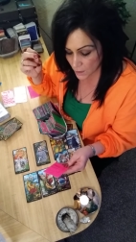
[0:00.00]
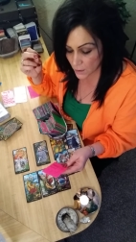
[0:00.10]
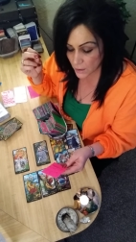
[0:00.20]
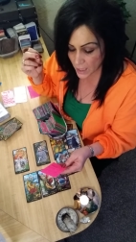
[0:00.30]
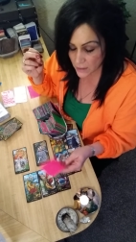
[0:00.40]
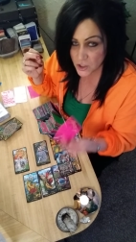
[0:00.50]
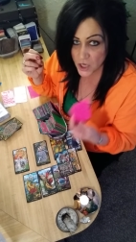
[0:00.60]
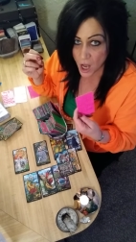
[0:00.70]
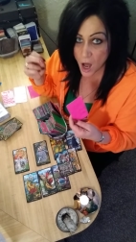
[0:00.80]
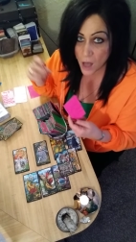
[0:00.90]
Yeah,
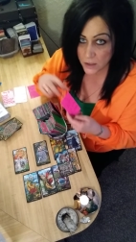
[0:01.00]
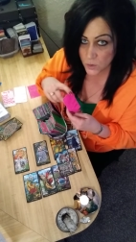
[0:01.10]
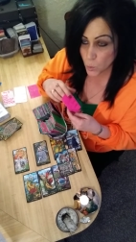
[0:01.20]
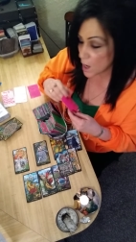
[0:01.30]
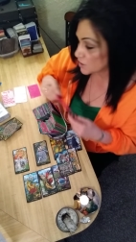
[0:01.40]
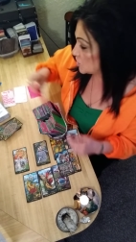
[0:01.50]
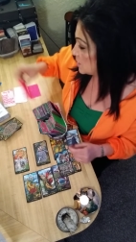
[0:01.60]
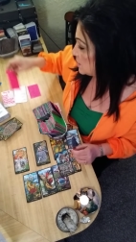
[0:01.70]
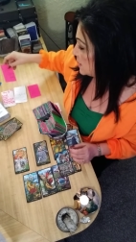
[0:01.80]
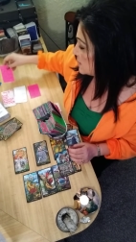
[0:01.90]
Sha'ah is
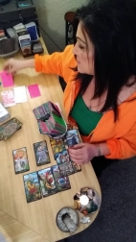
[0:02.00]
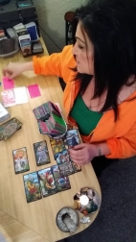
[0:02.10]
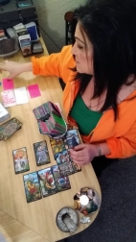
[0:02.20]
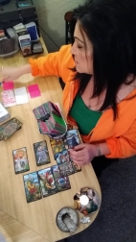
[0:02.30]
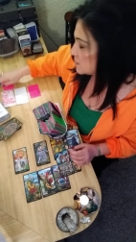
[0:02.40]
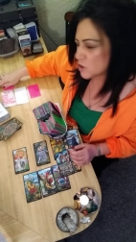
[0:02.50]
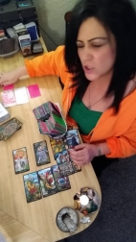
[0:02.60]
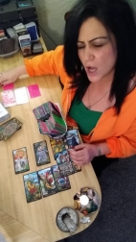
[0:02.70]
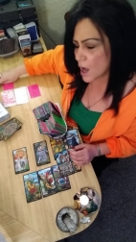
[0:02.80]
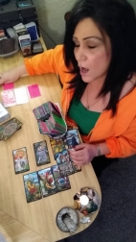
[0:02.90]
watching. Yes,
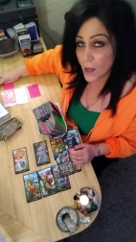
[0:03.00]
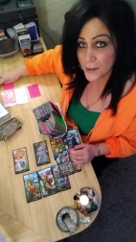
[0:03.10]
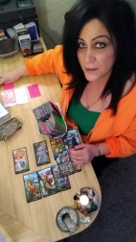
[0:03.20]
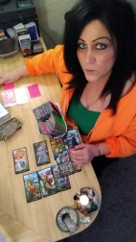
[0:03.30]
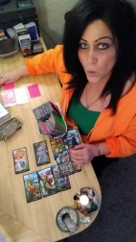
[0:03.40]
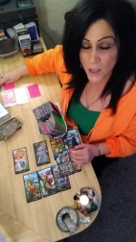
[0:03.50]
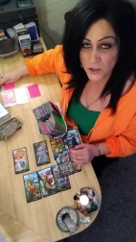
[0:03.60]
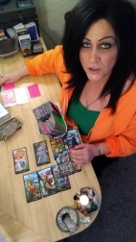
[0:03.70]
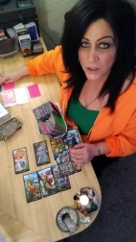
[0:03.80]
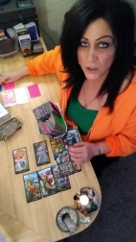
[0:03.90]
Sha'ah is
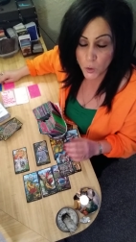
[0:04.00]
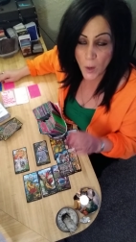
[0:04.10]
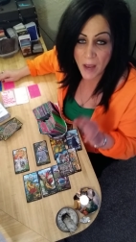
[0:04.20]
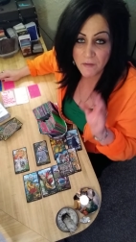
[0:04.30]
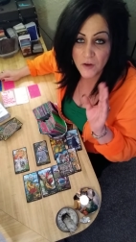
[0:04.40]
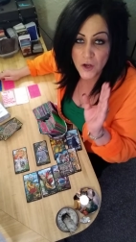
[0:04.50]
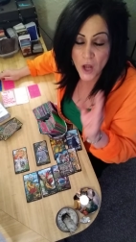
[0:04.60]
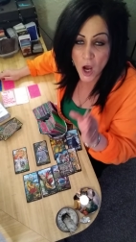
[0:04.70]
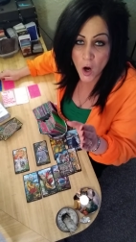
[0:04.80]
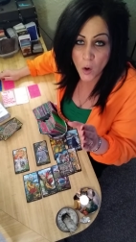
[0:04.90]
watching. You have
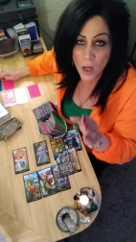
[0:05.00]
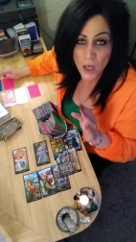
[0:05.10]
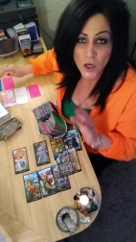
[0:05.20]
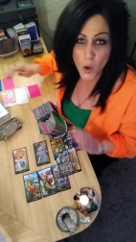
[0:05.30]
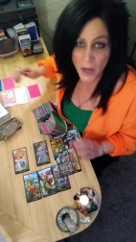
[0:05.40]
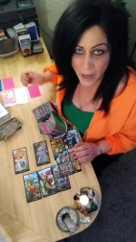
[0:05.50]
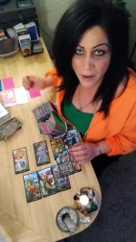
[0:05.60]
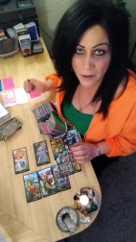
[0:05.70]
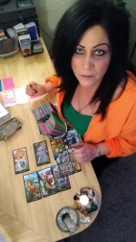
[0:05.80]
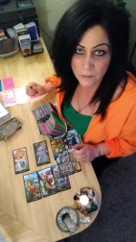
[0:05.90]
no. Go
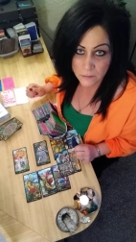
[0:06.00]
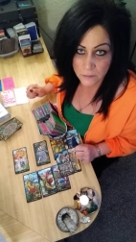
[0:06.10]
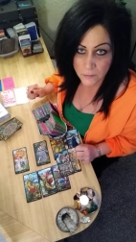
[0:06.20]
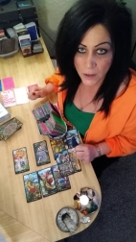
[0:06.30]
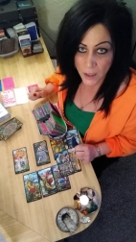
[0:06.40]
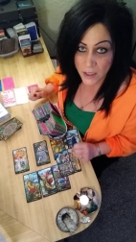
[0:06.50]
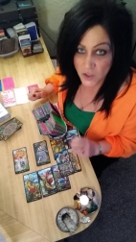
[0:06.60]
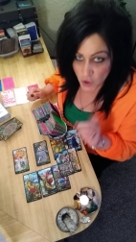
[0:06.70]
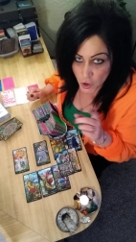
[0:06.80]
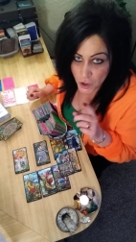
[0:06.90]
ahead. As
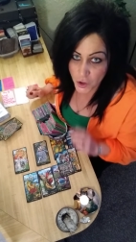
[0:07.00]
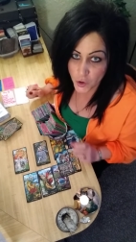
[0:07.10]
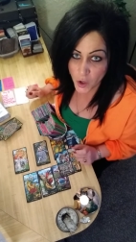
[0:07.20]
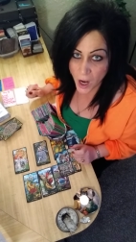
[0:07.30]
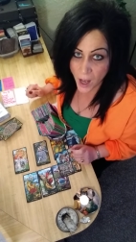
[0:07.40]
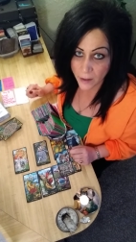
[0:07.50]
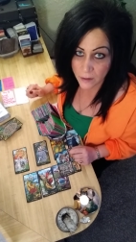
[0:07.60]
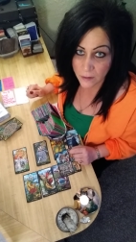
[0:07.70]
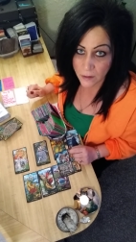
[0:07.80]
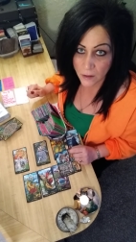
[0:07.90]
soon as you try,
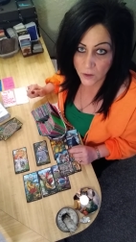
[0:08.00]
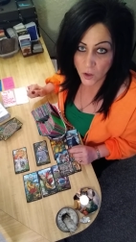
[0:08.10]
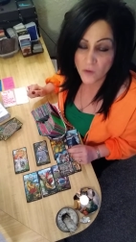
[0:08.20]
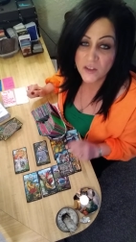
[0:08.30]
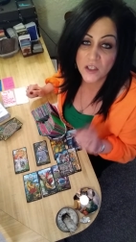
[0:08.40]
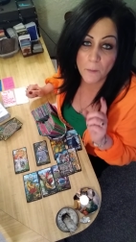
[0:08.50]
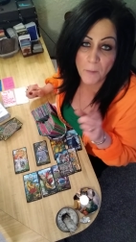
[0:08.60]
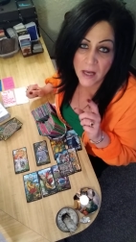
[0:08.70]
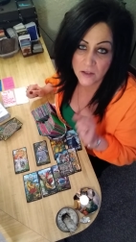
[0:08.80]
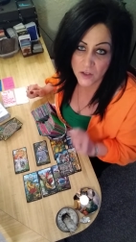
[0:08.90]
Jehovah's gonna
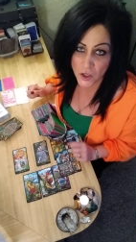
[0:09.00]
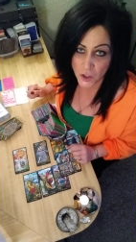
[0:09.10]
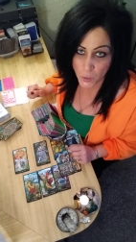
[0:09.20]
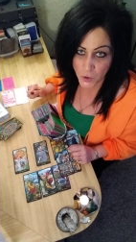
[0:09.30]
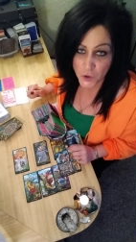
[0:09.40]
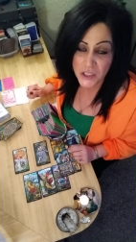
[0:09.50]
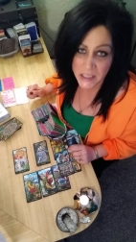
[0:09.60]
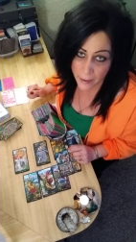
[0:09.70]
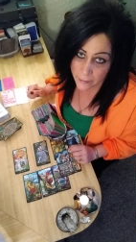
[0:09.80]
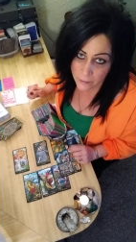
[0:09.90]
pounce on you, and you're
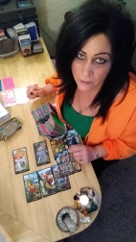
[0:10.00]
dead.